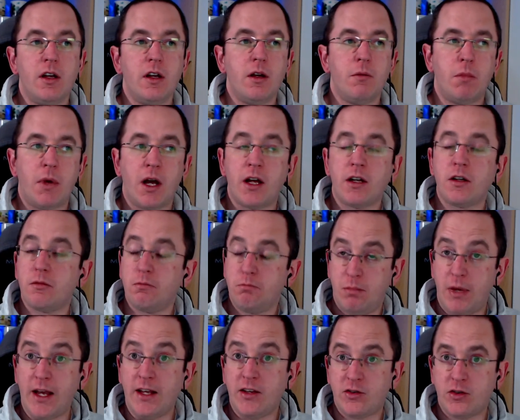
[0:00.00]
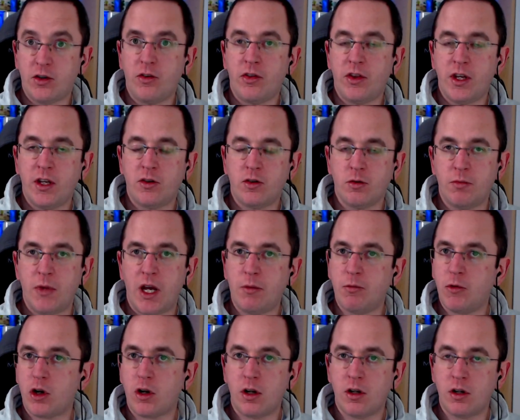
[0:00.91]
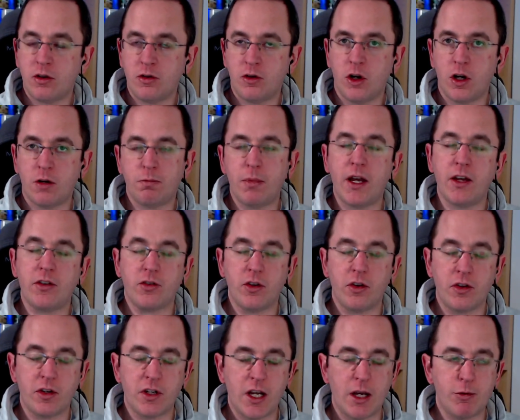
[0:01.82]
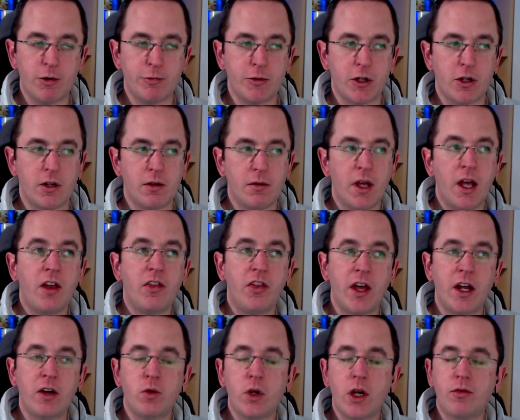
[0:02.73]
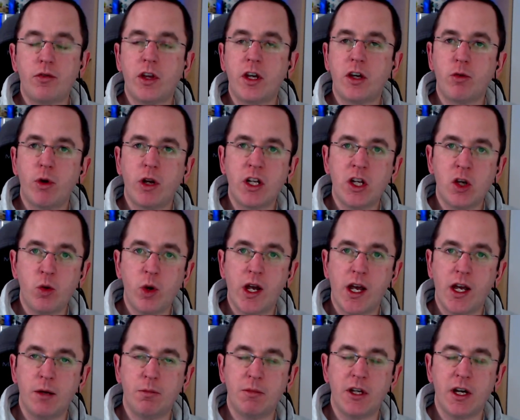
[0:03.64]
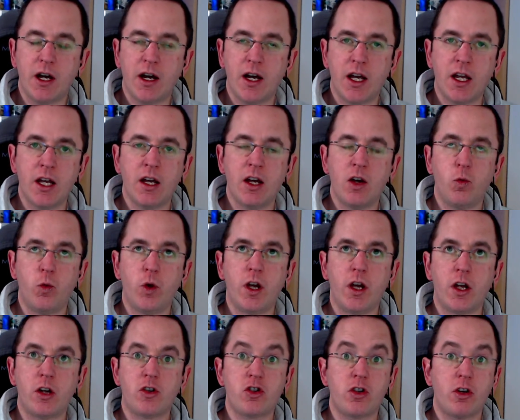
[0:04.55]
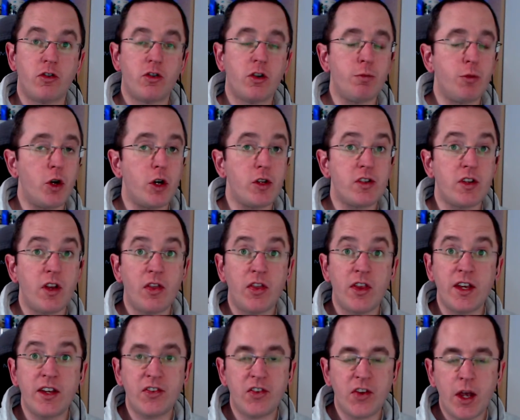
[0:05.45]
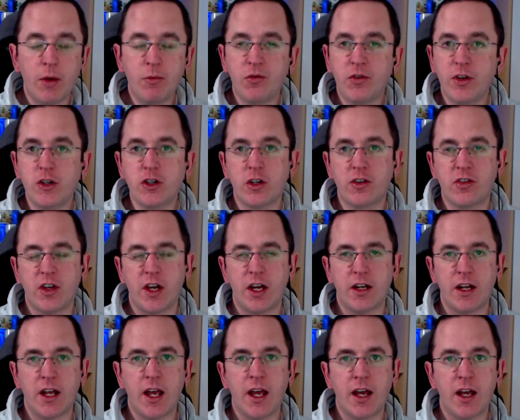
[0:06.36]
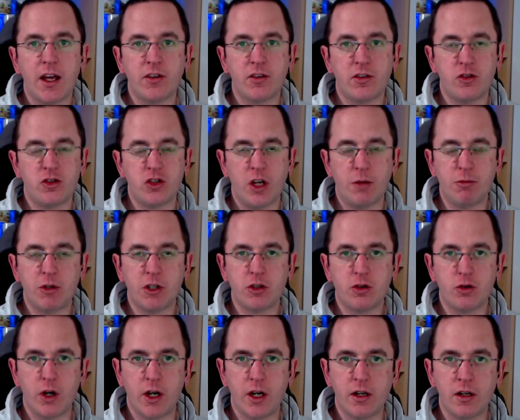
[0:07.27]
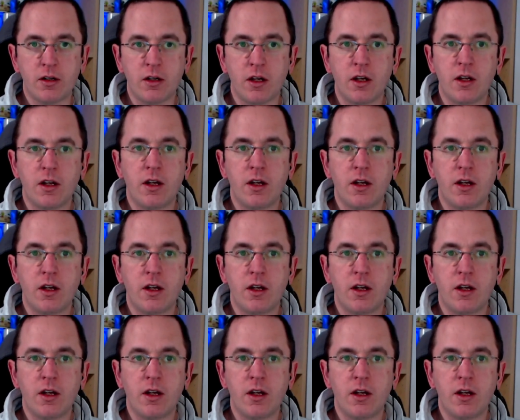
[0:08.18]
but based on the domain model, not based on the table model. Then we have the criteria API, which supports the same feature set as JPQL,